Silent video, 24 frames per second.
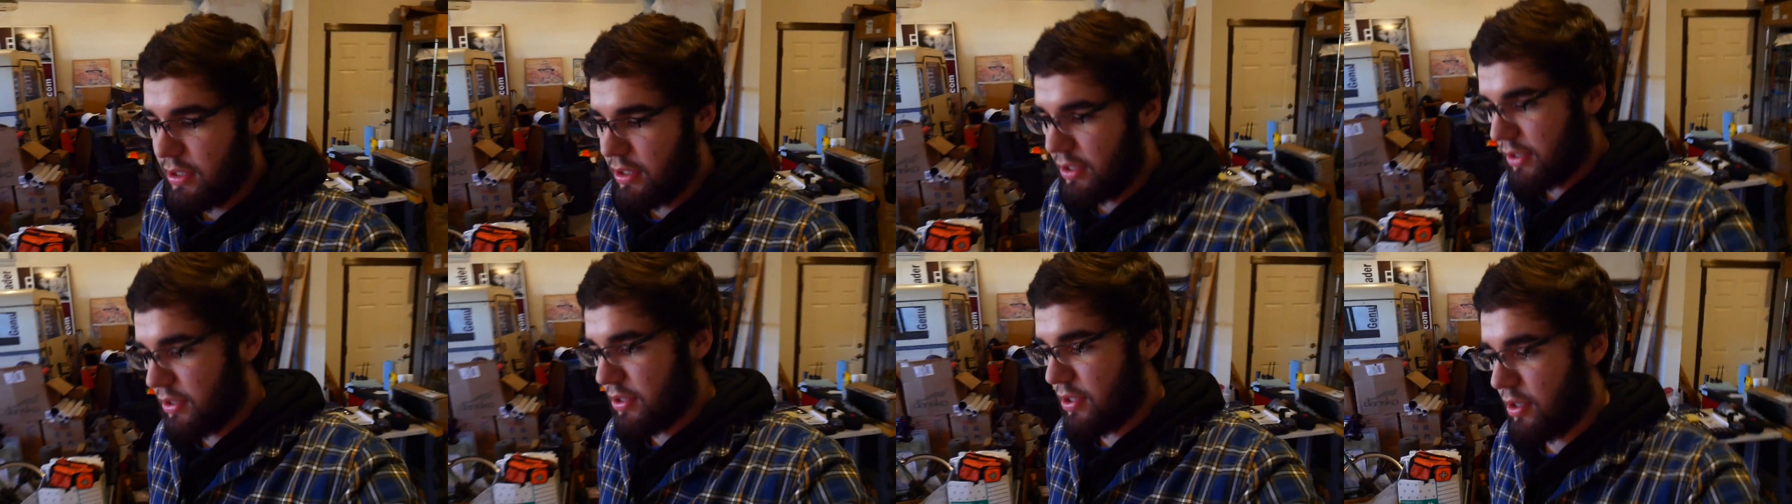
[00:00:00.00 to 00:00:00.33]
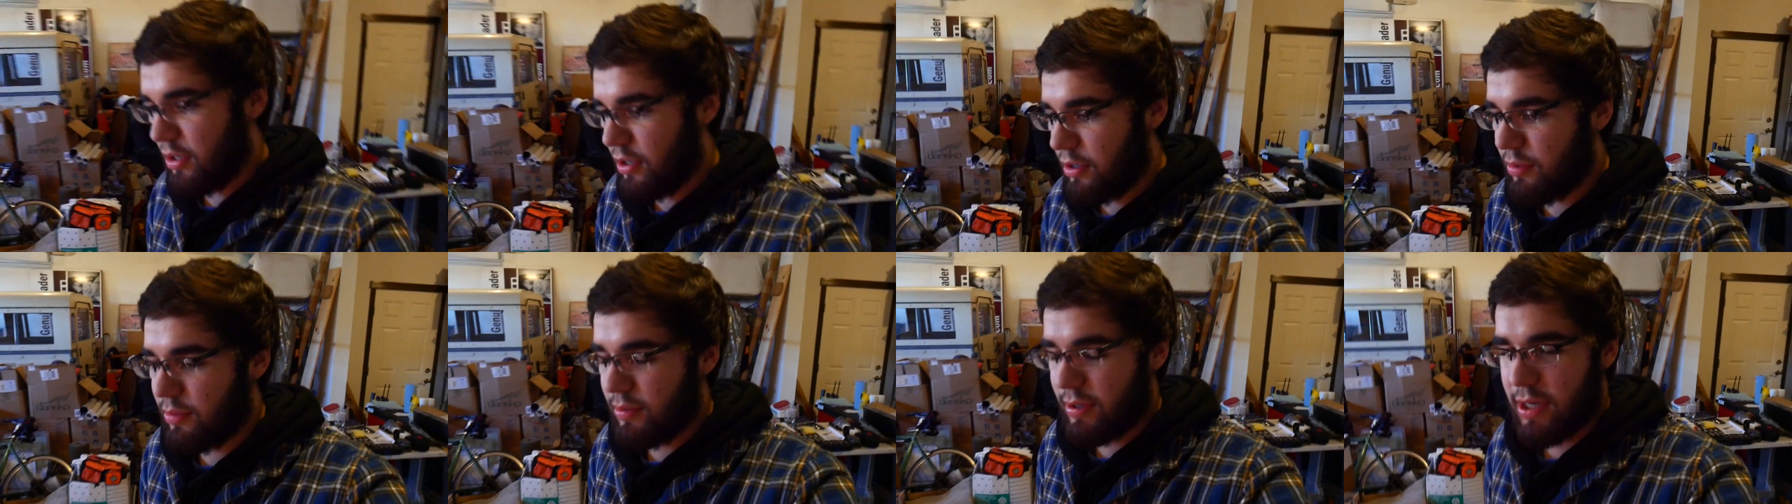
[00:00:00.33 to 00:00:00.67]

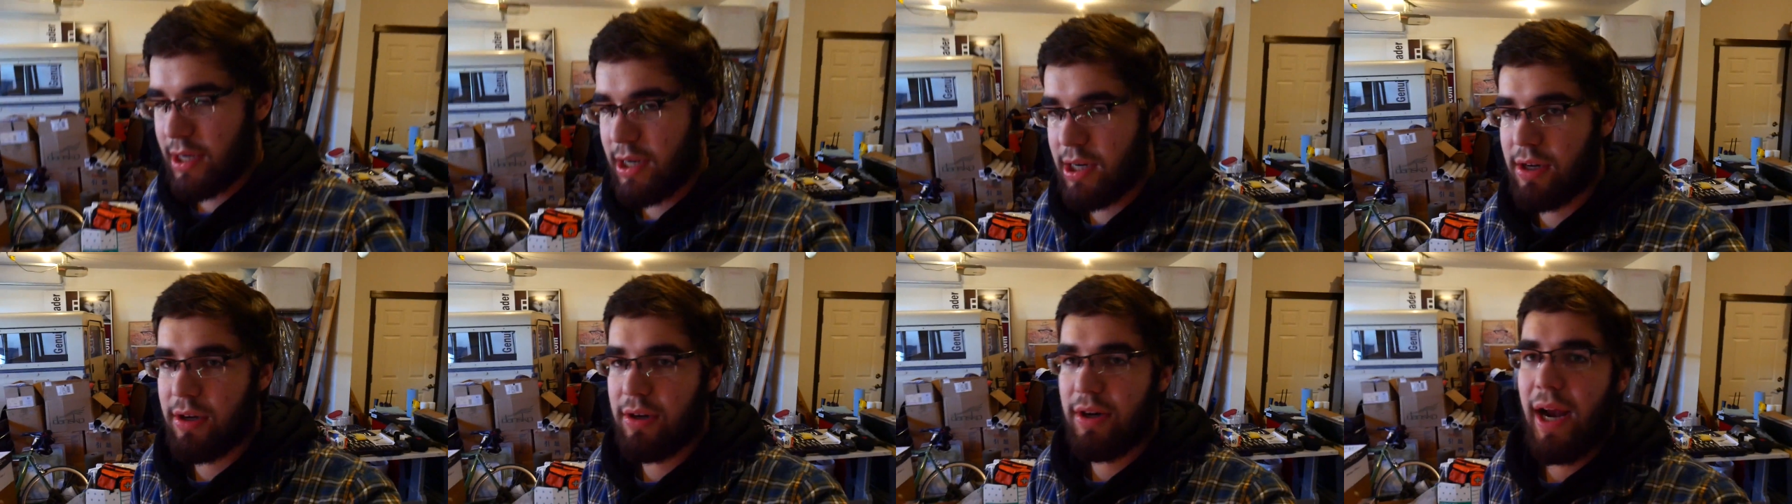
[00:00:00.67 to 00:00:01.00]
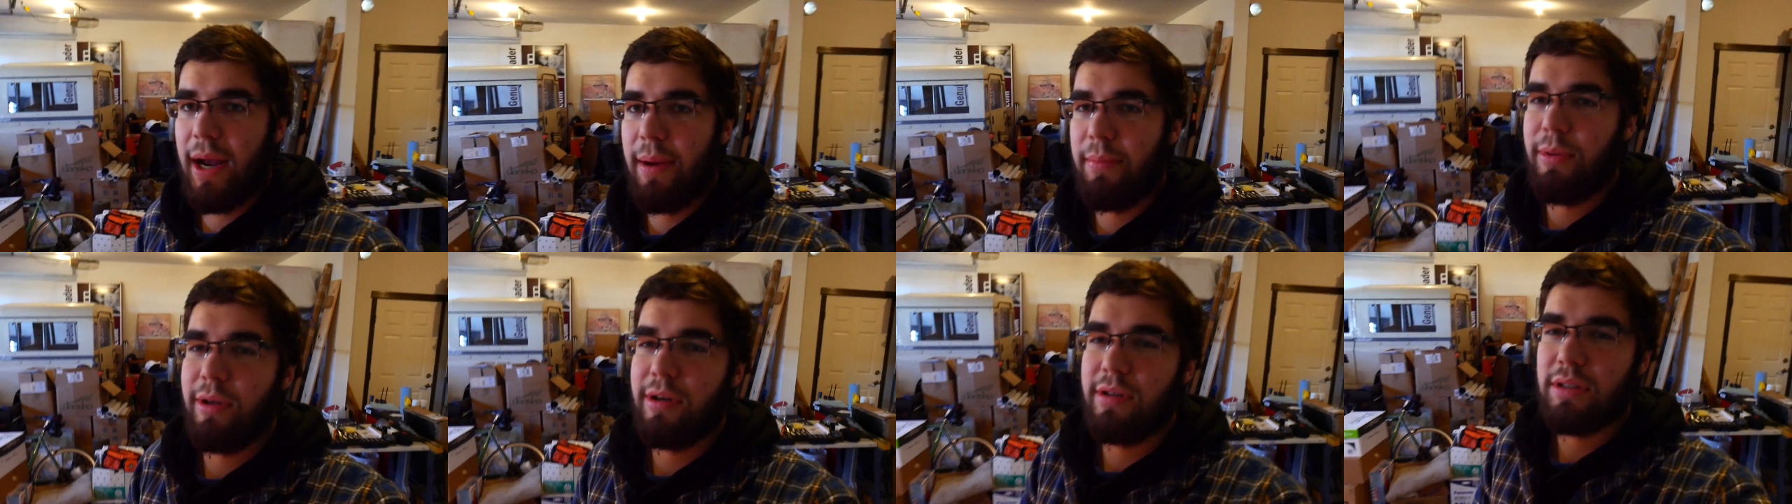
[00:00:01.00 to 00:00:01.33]
So we're gonna go
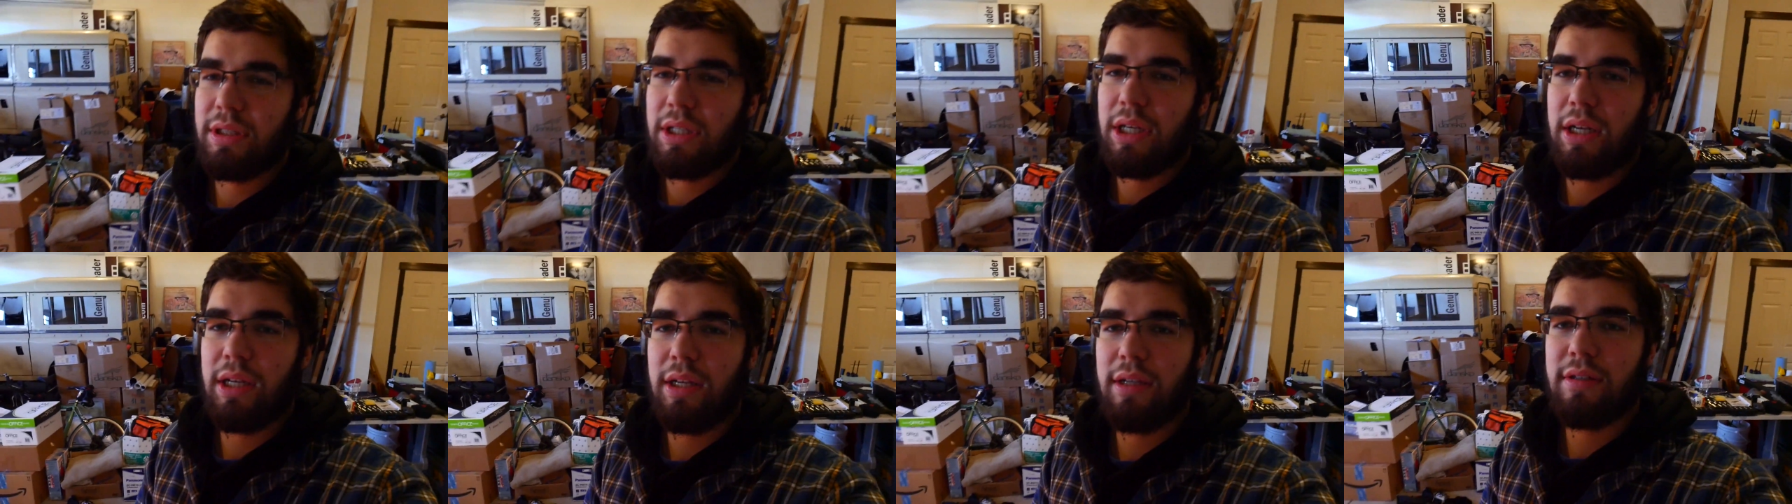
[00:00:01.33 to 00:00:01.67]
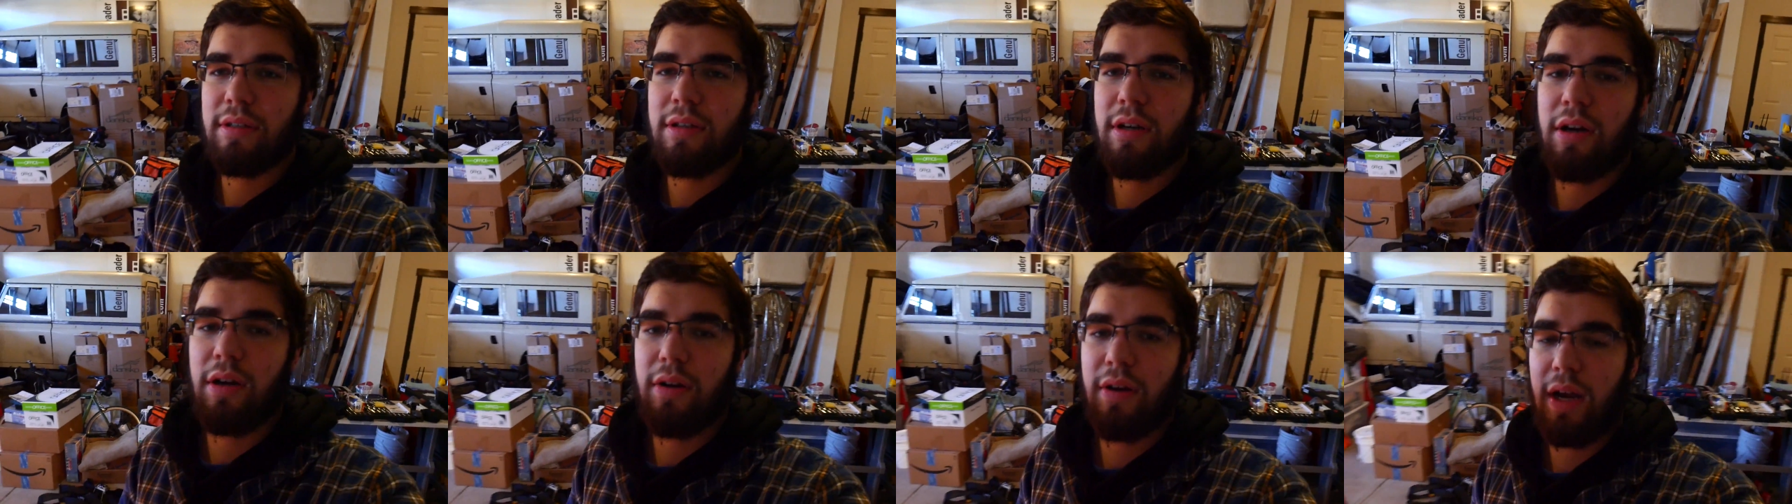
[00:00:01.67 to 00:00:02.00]
grab those out of his
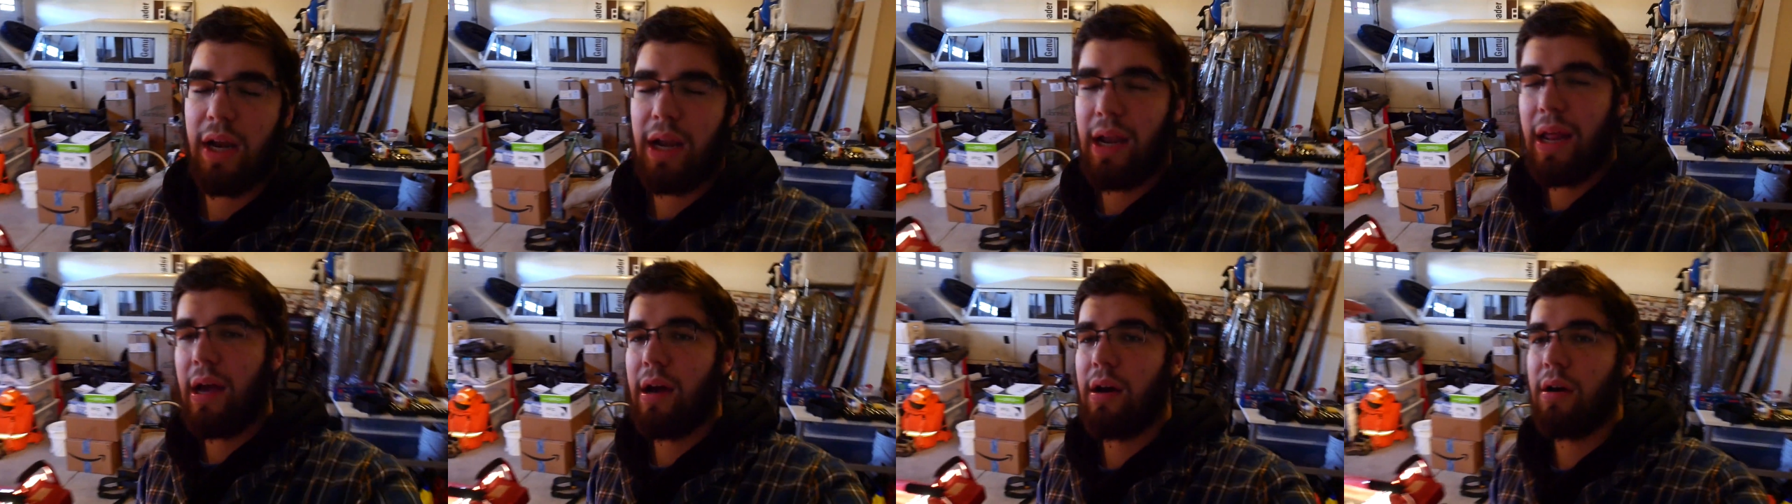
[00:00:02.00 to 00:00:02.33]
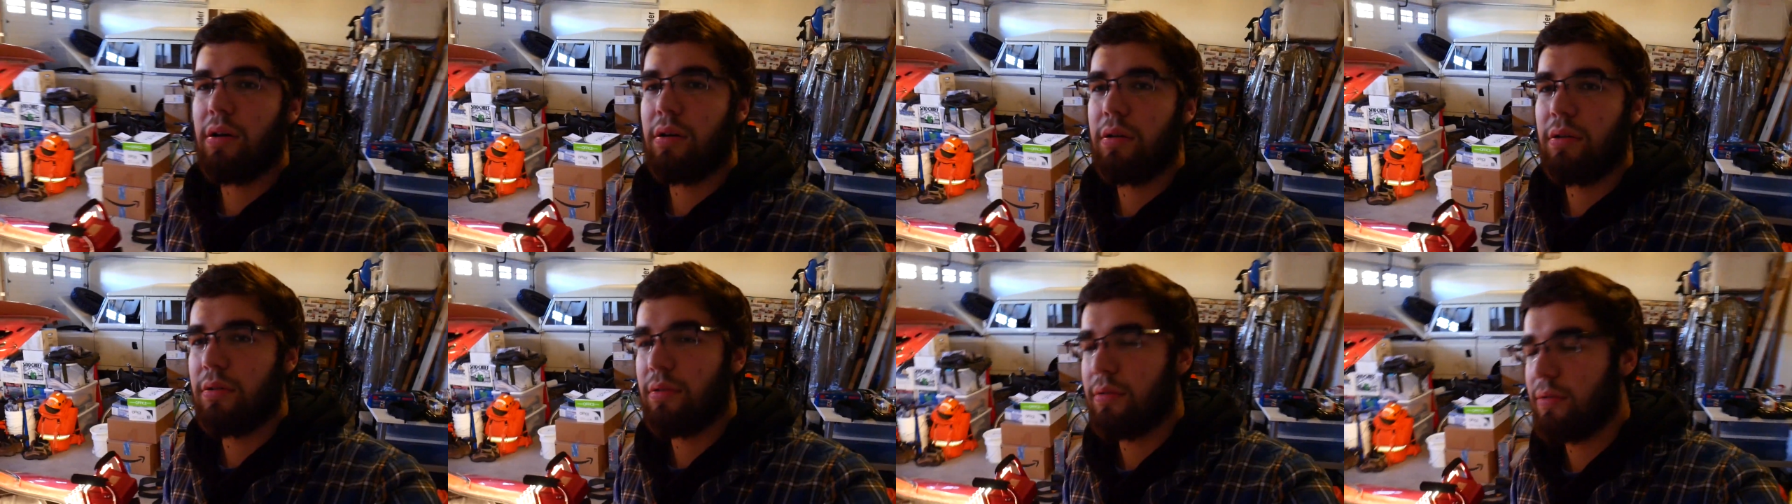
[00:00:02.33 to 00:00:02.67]
car right
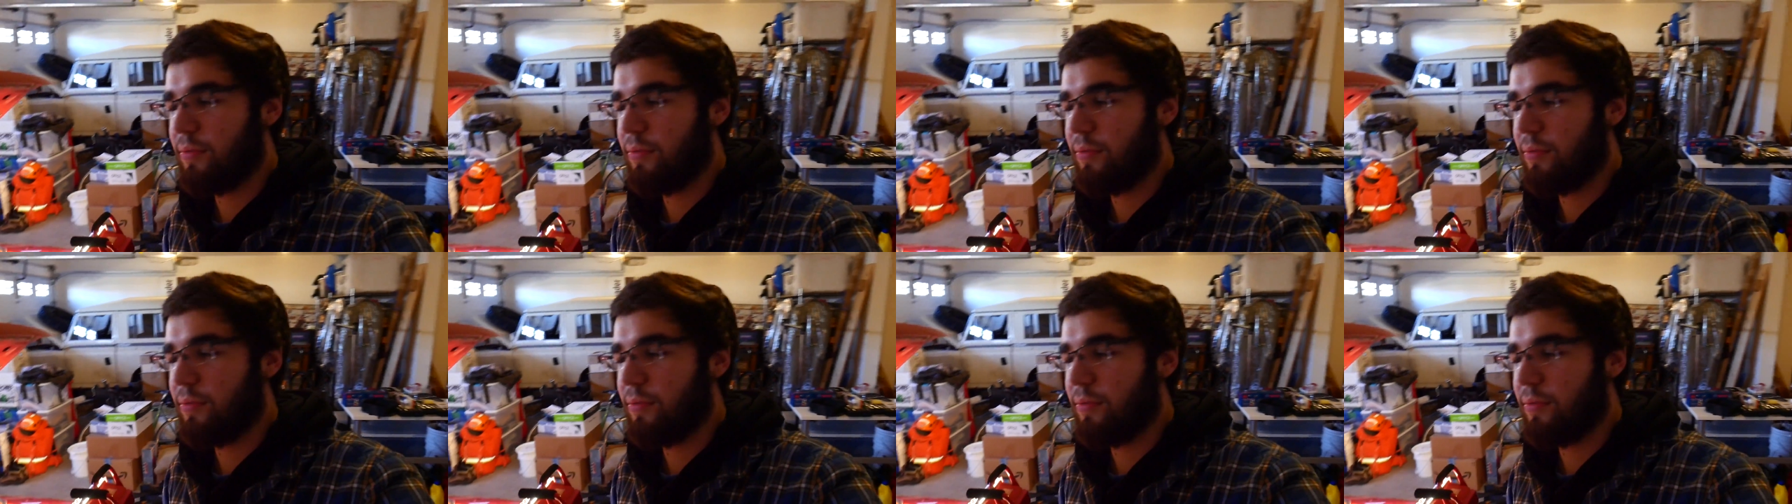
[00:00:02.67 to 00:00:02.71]
now,